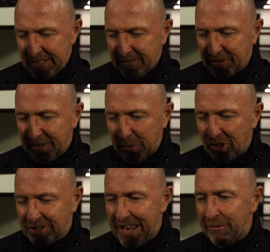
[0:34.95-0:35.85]
obviously we
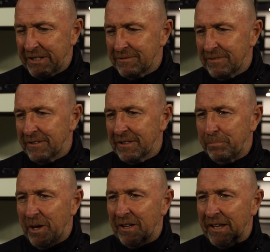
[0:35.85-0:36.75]
lost Harris at the
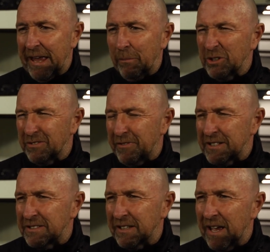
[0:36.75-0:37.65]
part of the game which
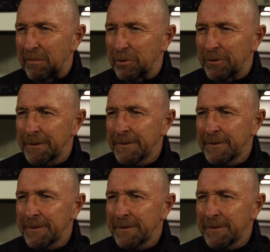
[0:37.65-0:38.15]
affected the game, but